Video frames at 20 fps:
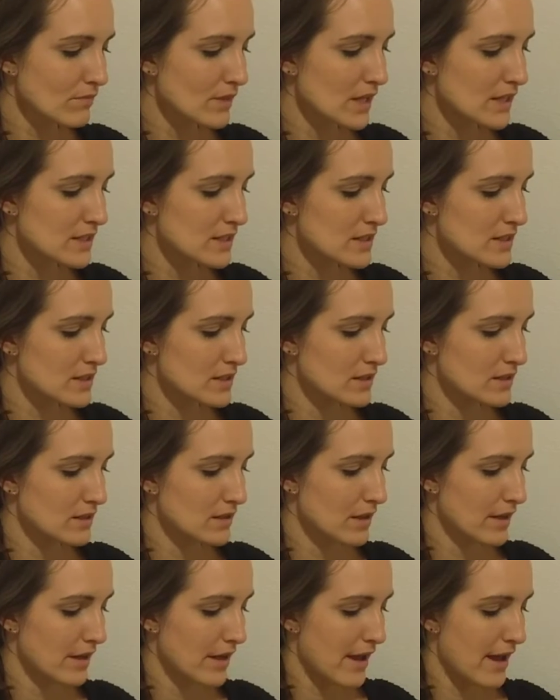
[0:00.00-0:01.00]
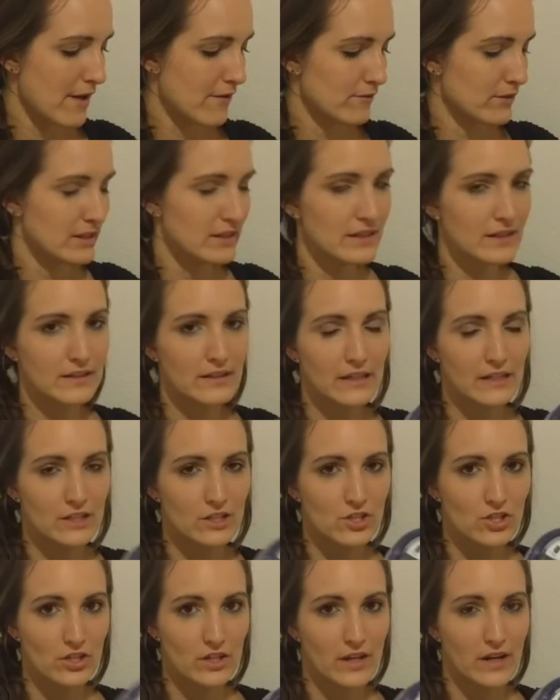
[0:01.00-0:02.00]
it doesn't have any
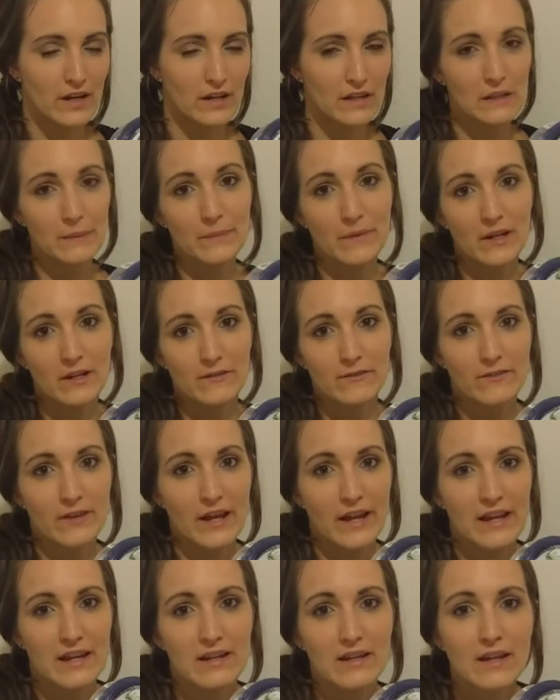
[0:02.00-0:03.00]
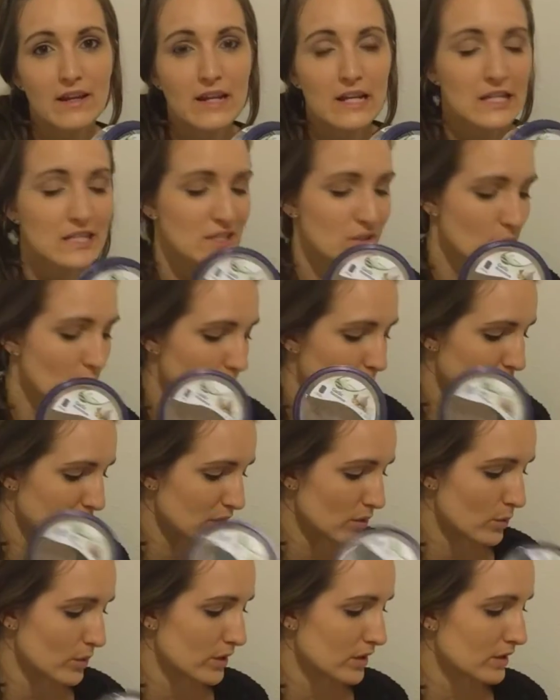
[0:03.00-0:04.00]
like genetically modified
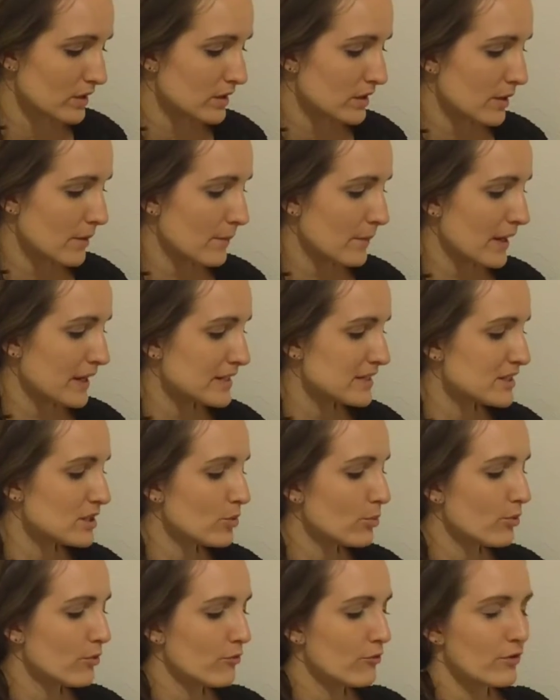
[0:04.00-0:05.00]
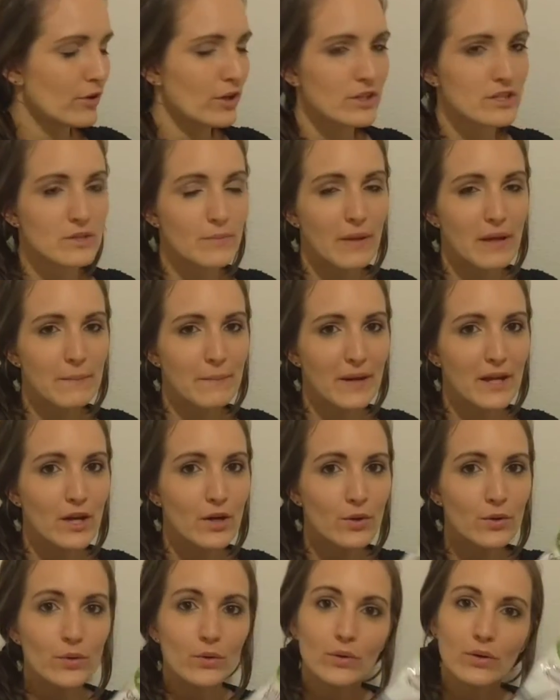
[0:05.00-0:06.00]
soybean oil in them. I still prefer to make
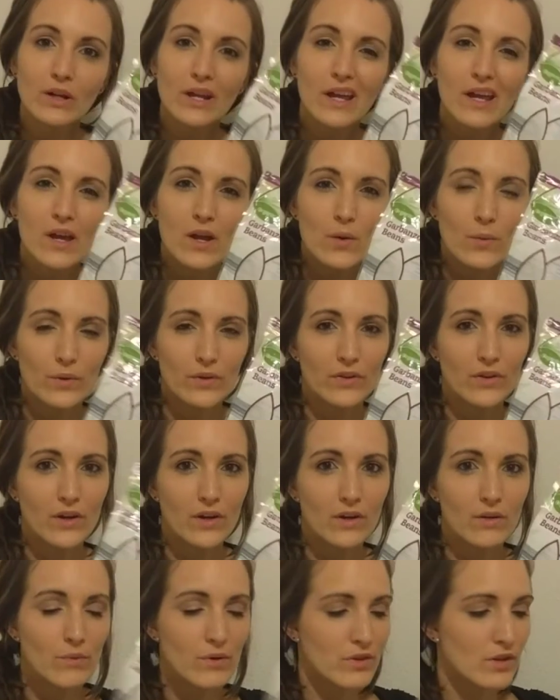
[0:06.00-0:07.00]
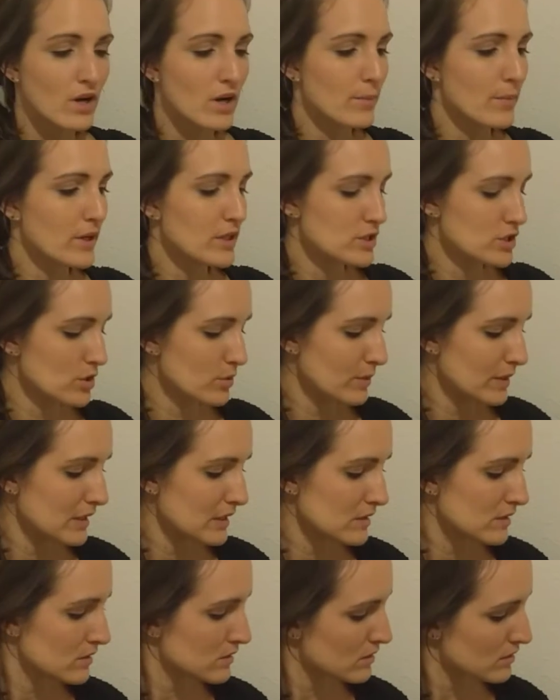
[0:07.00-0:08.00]
my own with garbanzo
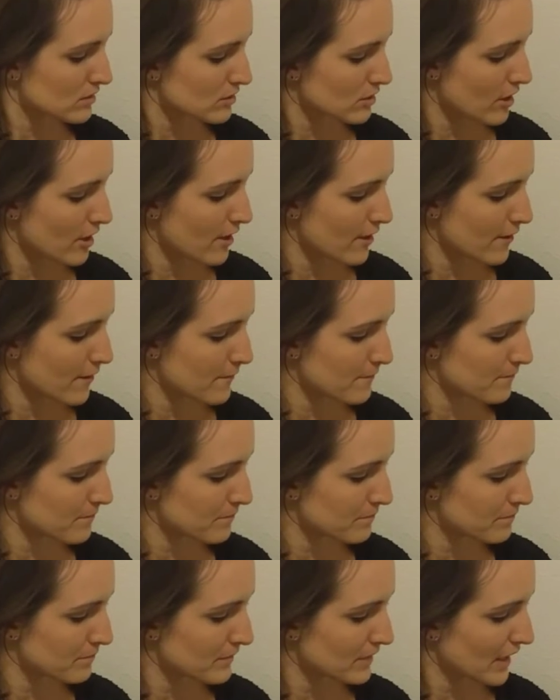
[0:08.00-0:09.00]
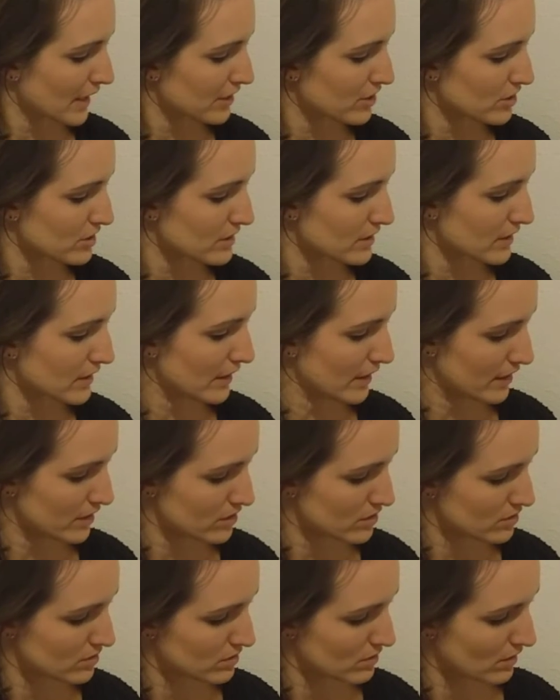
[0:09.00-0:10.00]
beans. I just think
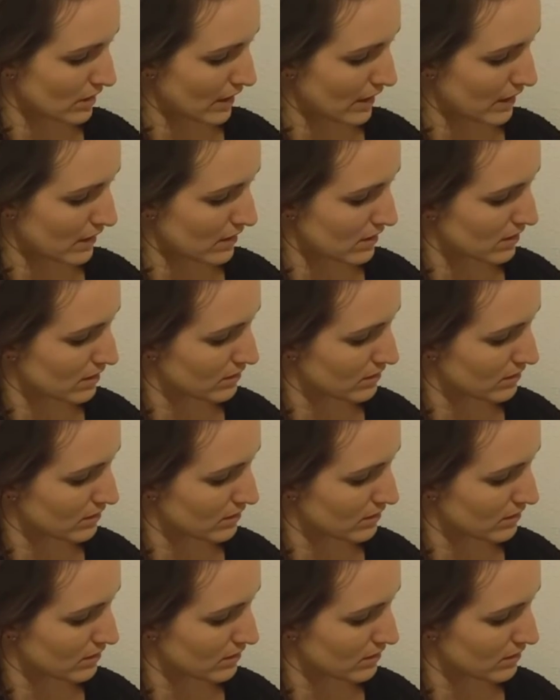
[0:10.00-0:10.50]
it's like,